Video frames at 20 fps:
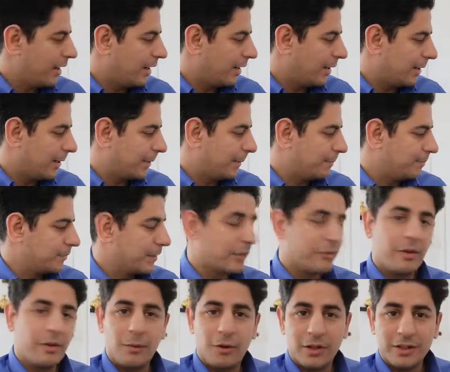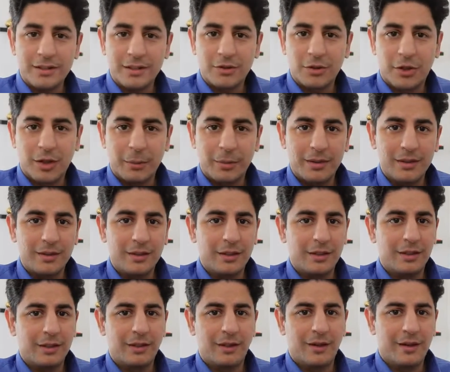If a voice is audible,
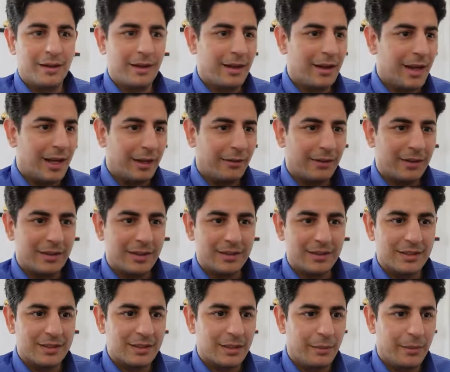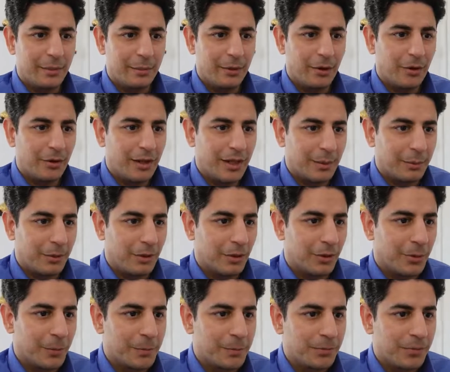anyone can just comment below and let me
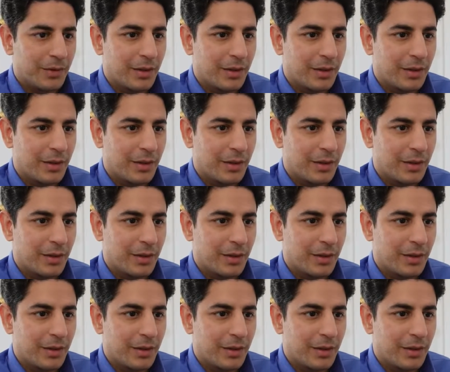know